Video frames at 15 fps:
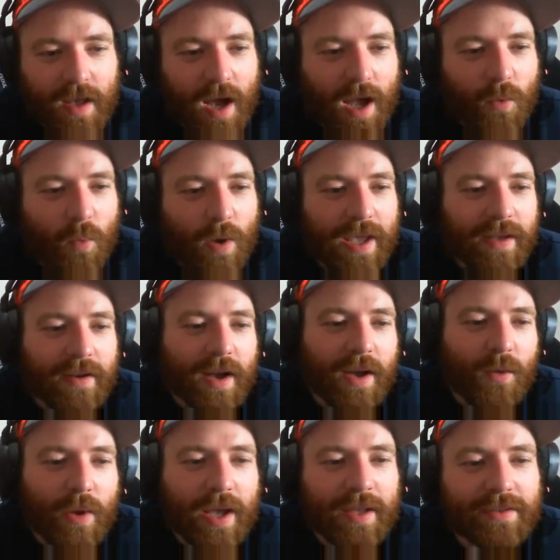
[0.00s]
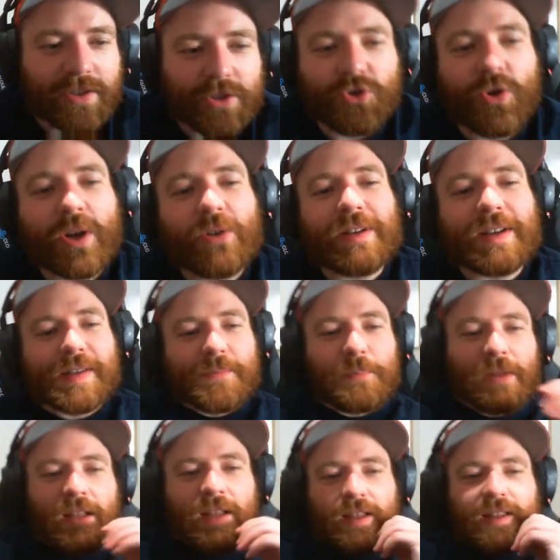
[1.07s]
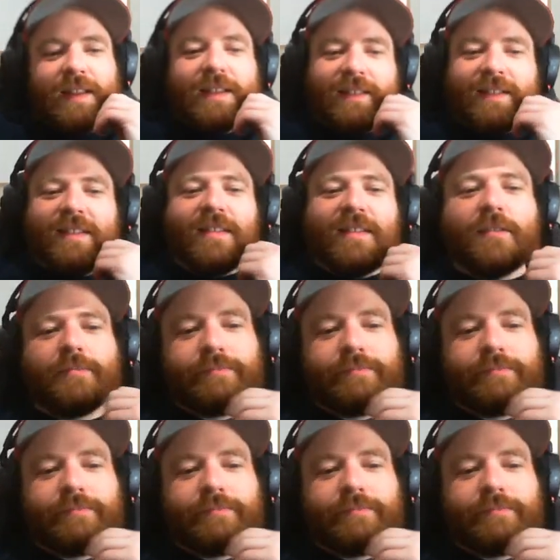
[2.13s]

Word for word: I wait. I wait. The trigger discipline.